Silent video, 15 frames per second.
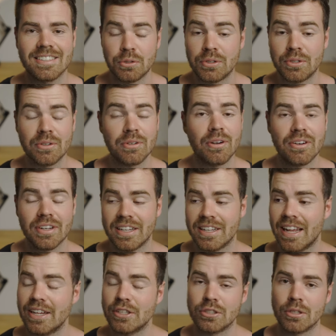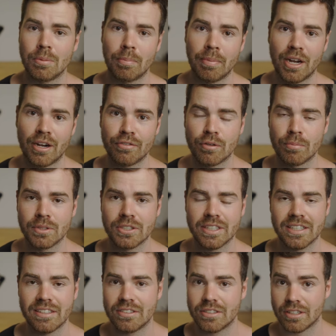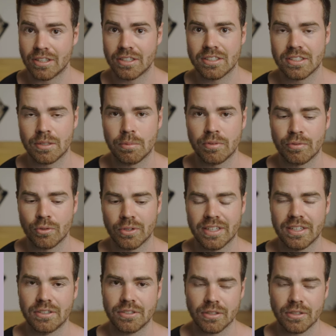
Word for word: You do not need a super powerful machine to learn Cinema 4D.